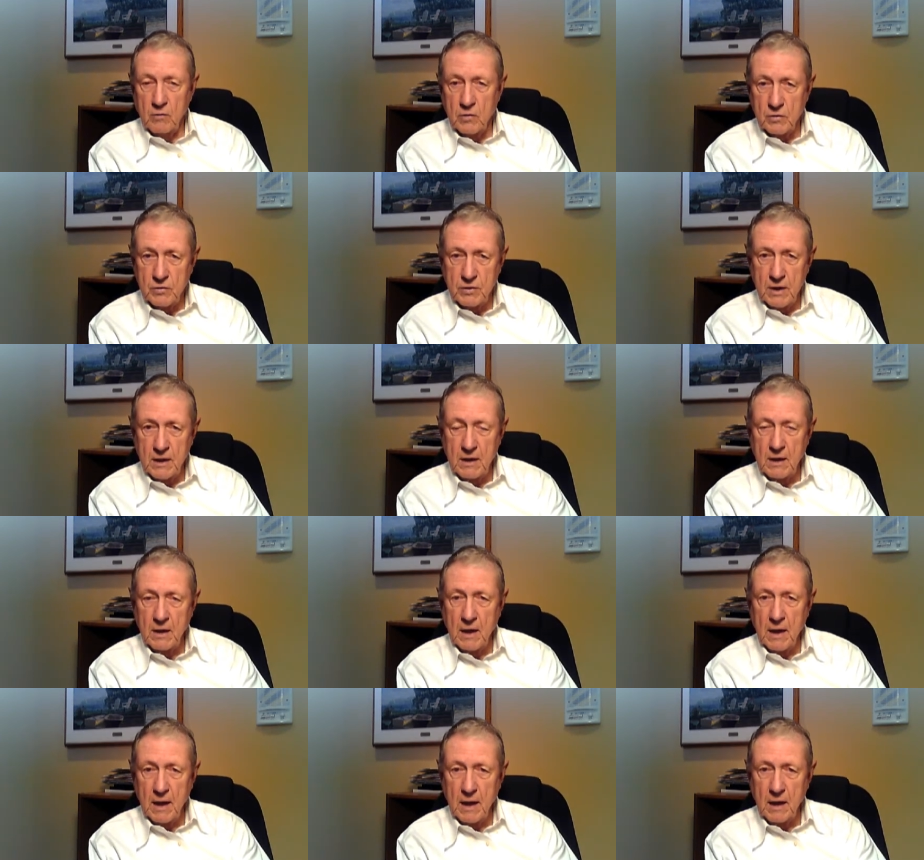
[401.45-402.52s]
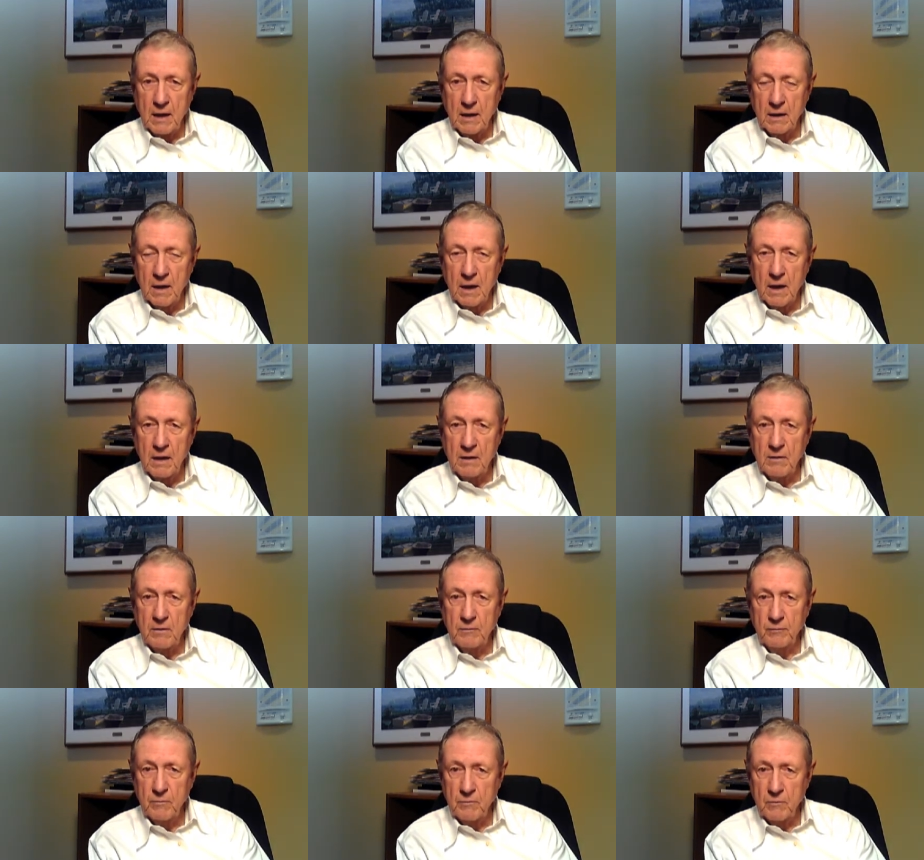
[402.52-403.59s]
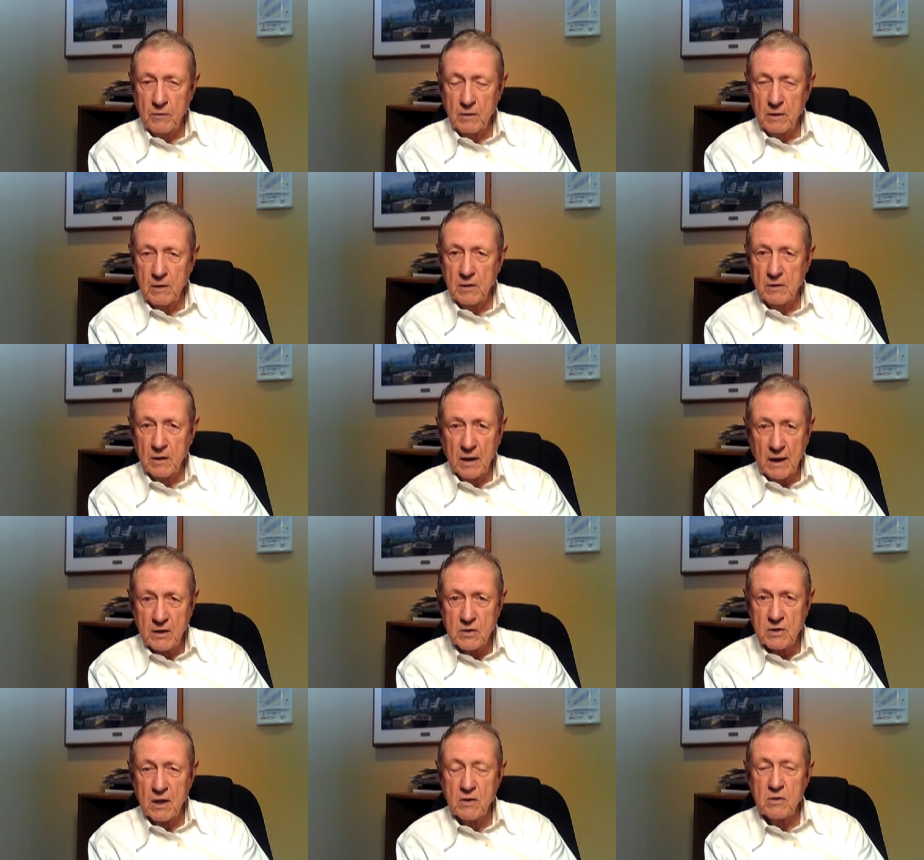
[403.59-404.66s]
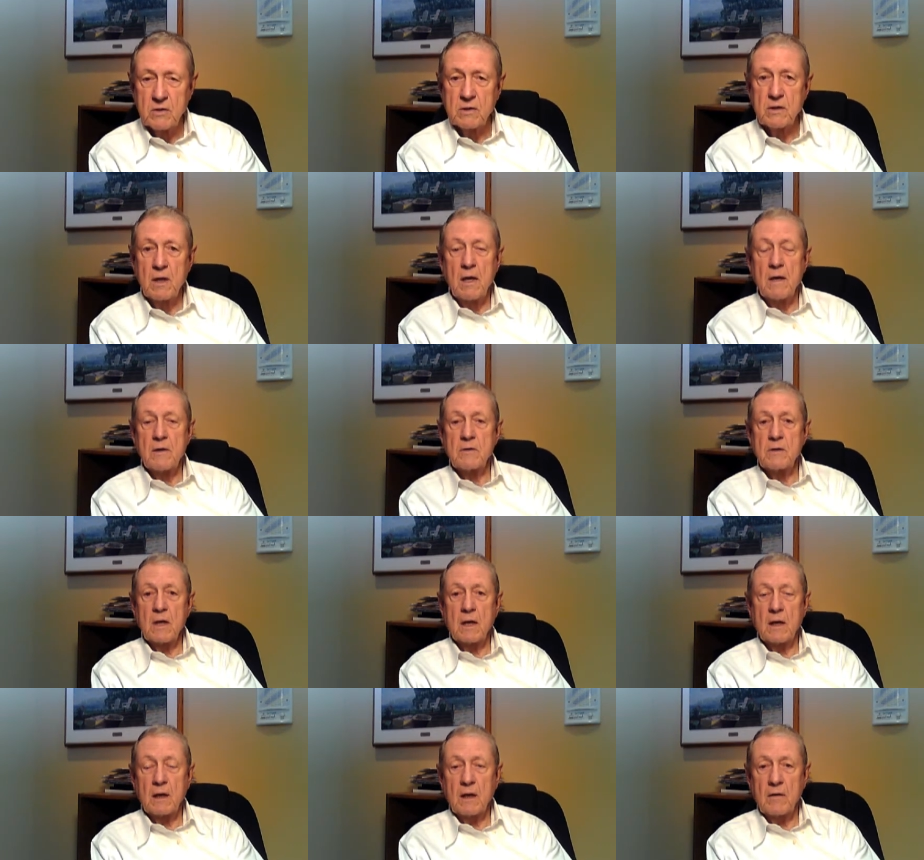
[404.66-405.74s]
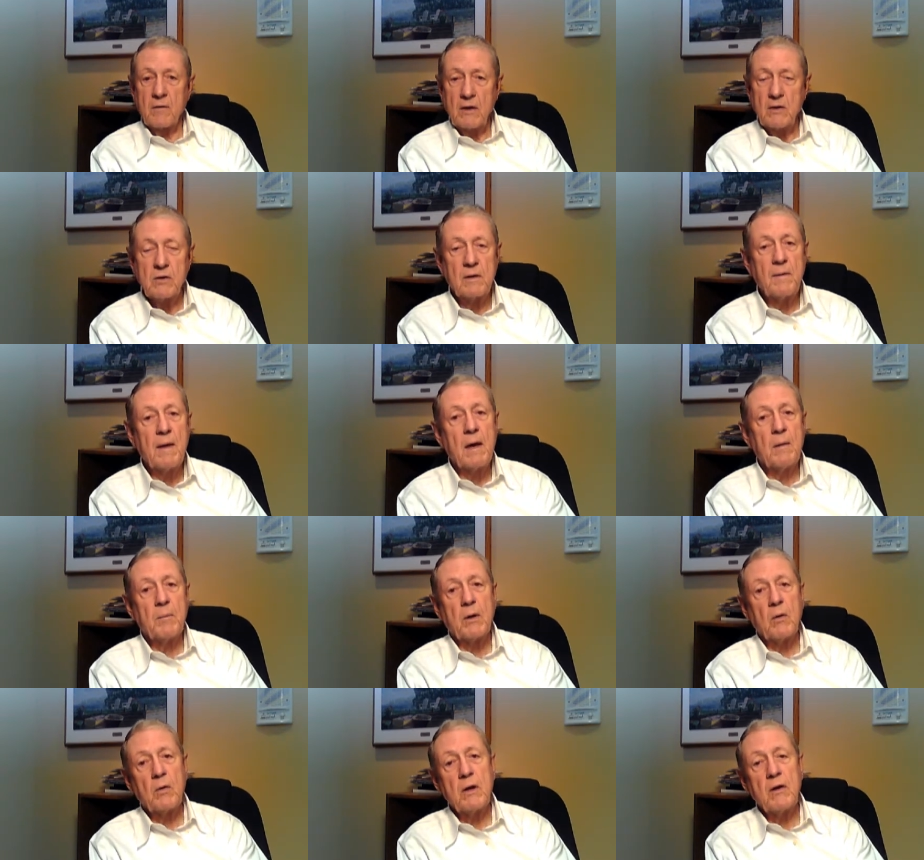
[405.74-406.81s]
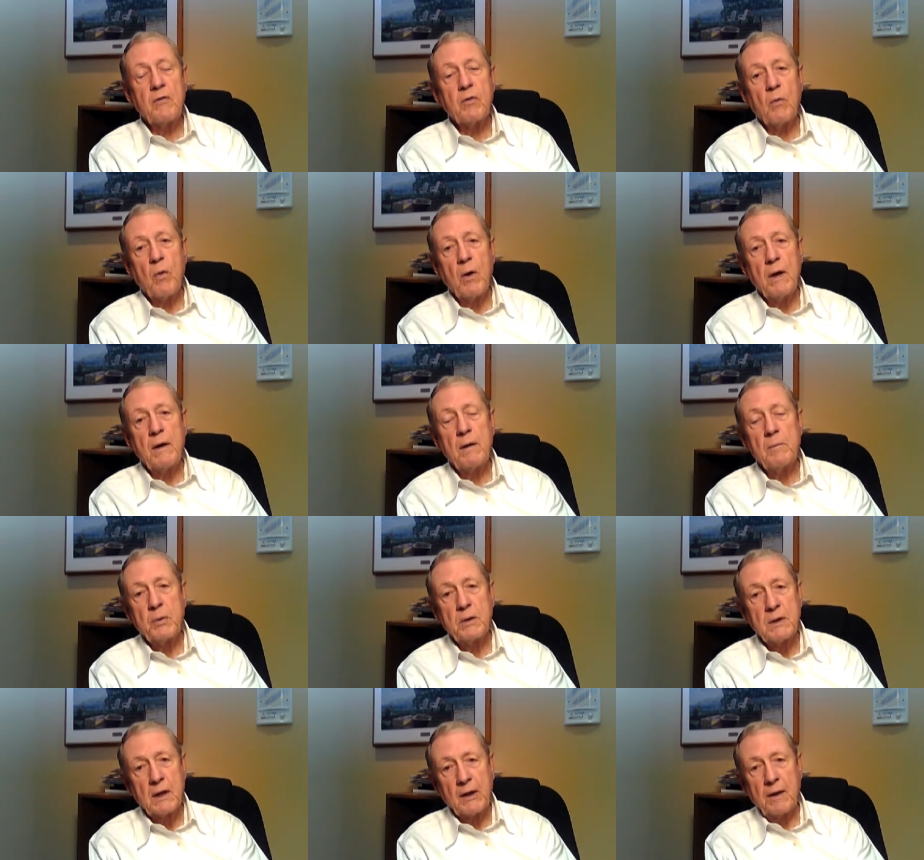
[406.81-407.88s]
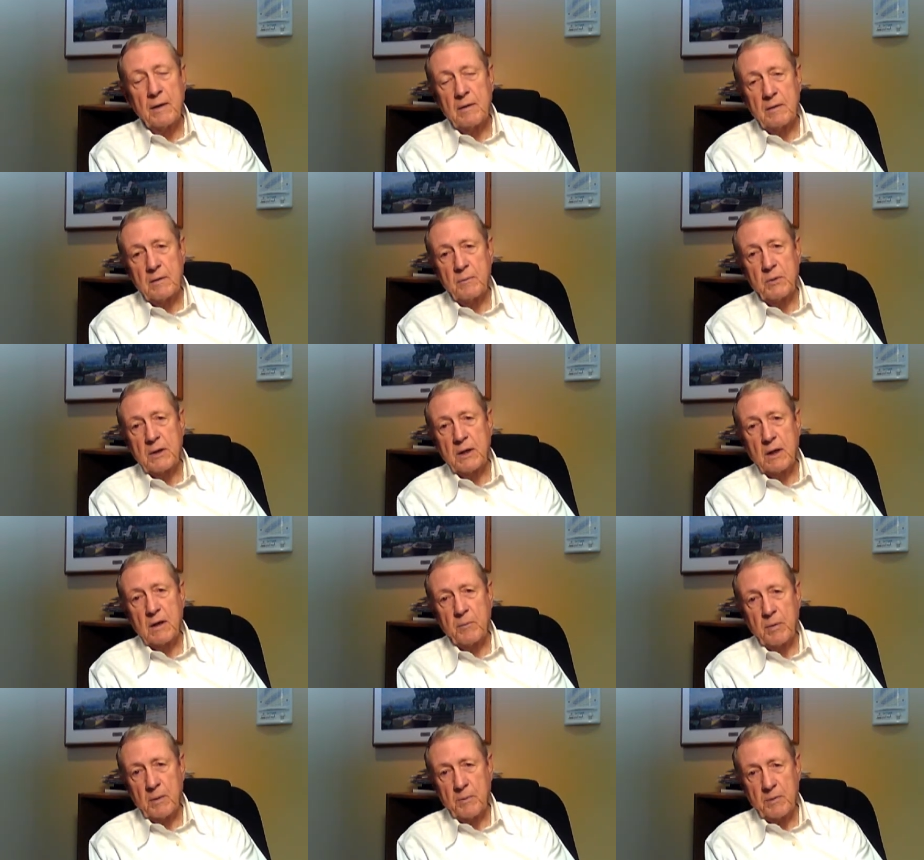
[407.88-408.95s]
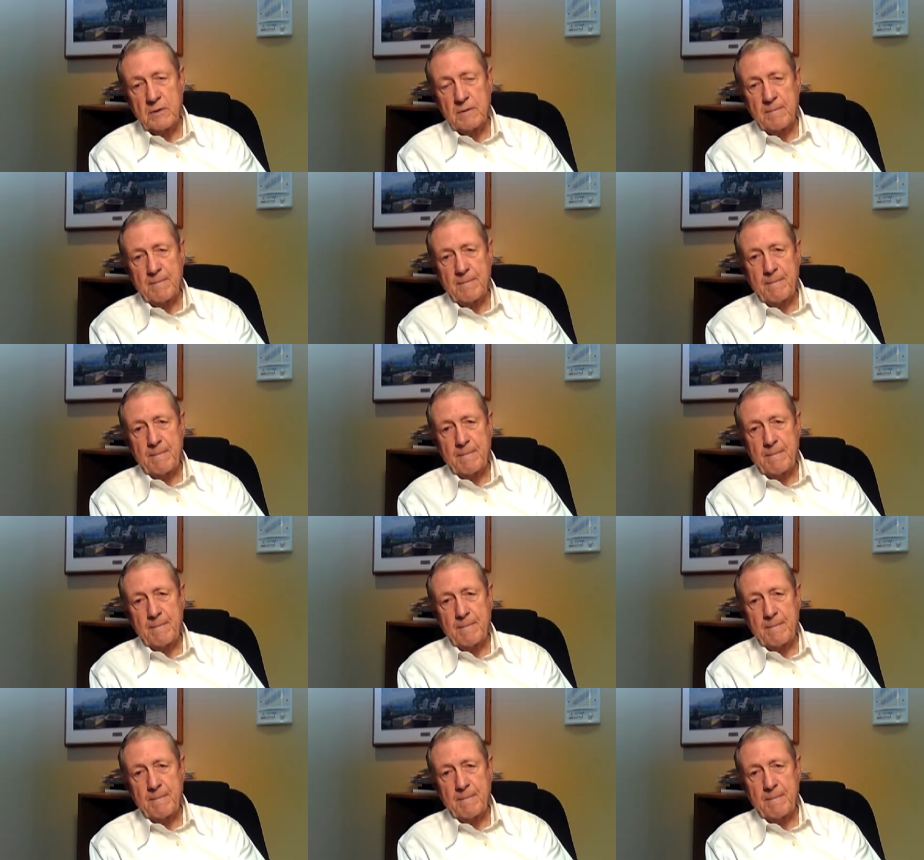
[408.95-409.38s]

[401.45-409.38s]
to see the legislatures seek a convention, but only for one particular purpose.